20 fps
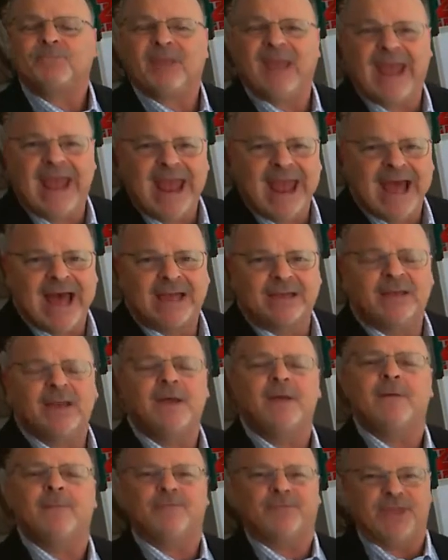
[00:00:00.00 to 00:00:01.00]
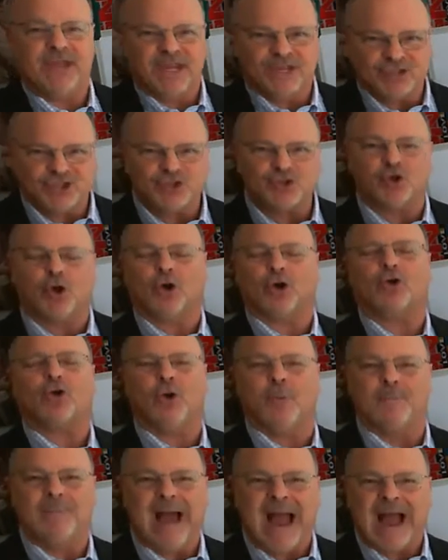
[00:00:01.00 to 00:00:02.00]
and the historical
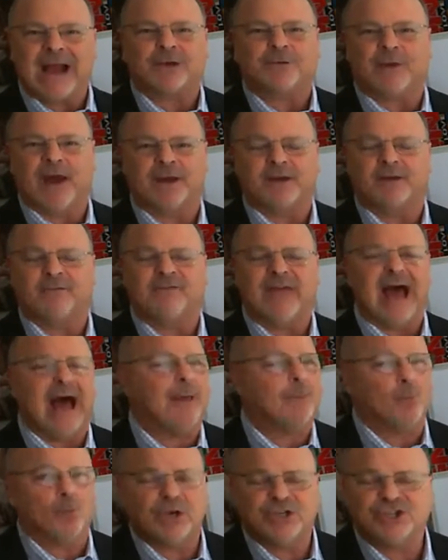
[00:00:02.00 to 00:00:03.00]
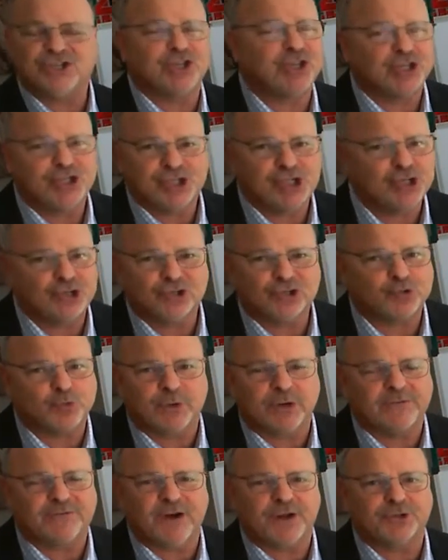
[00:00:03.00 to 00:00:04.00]
background of that, which the Jews would
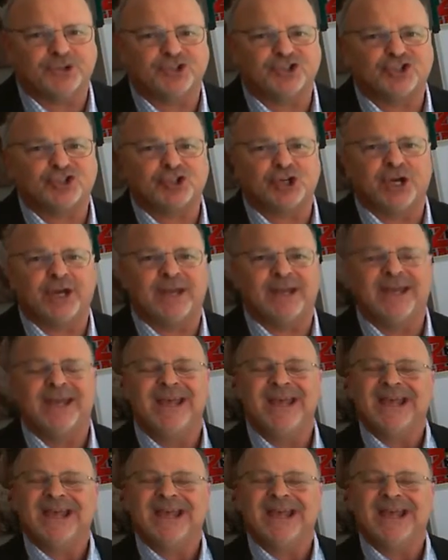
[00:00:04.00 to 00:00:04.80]
have understood,